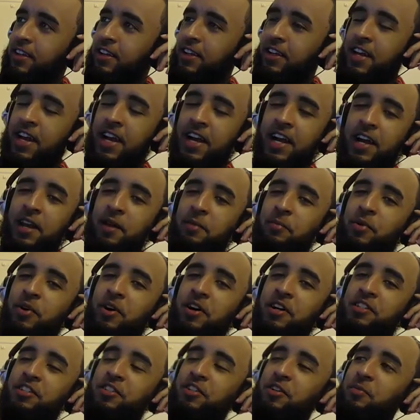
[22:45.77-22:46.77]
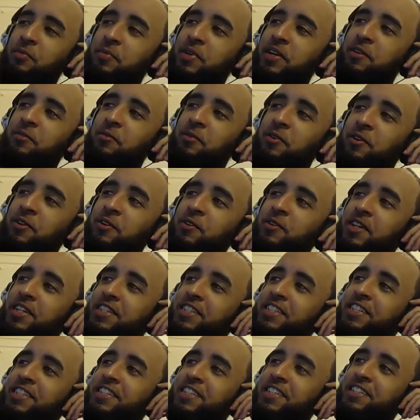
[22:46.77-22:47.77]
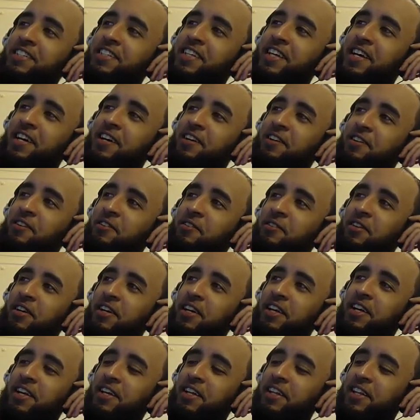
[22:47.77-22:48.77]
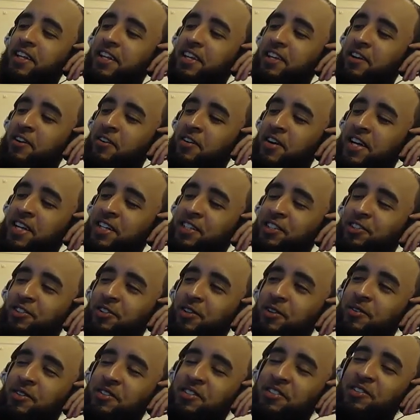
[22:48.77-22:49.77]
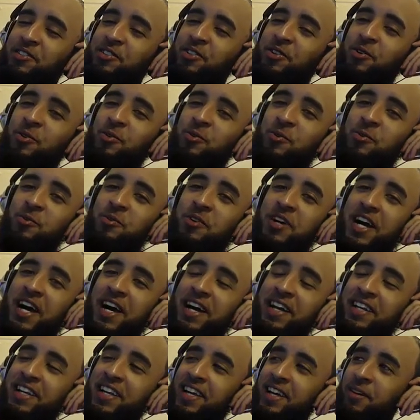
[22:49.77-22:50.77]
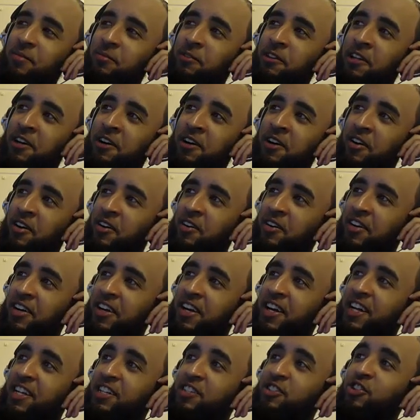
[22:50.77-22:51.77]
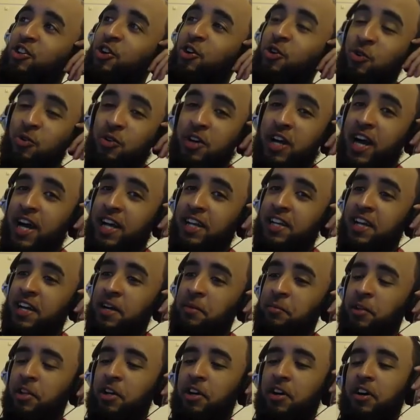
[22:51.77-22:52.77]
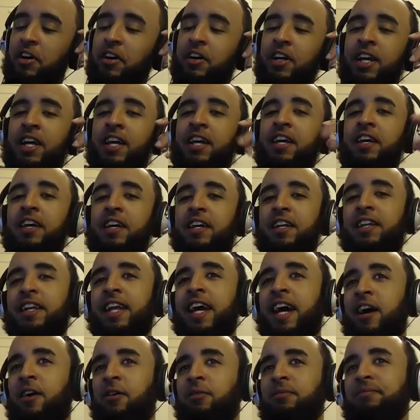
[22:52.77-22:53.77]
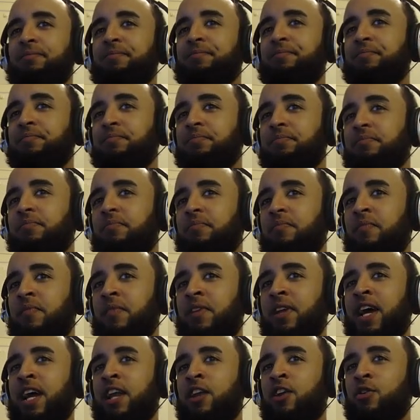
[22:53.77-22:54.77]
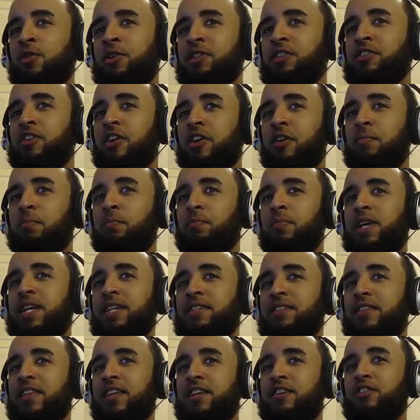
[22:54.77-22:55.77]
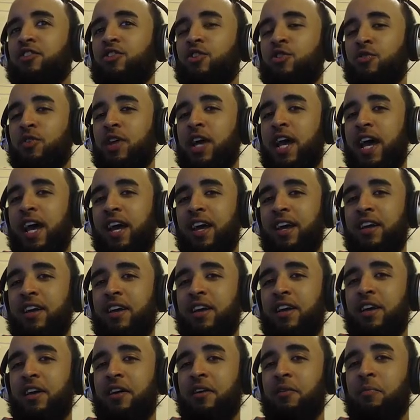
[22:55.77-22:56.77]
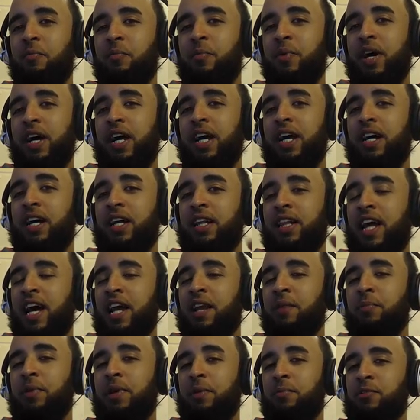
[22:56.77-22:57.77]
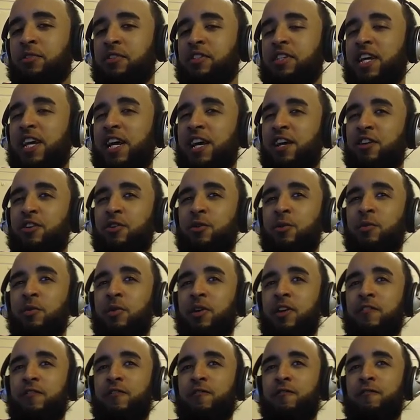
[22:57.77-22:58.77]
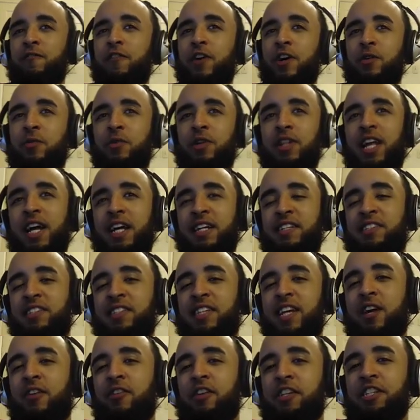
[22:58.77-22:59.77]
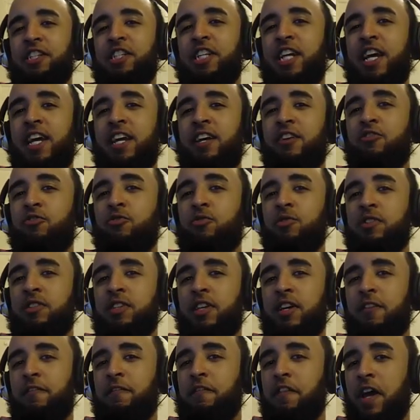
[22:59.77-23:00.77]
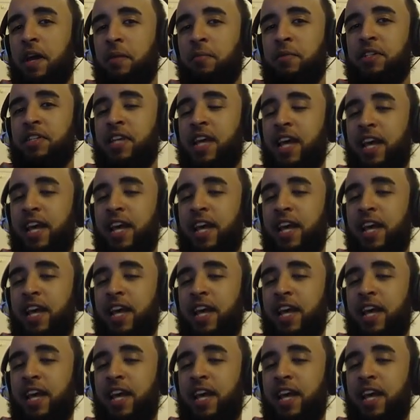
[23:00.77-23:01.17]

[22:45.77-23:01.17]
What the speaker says: And I gotta pause your beat real quick just to tell you that your intro is too goddamn long. Too goddamn long. Now, I know it's certain beats that do that, but a lot of people tell you if you fuck with like Sarah J, who is a famous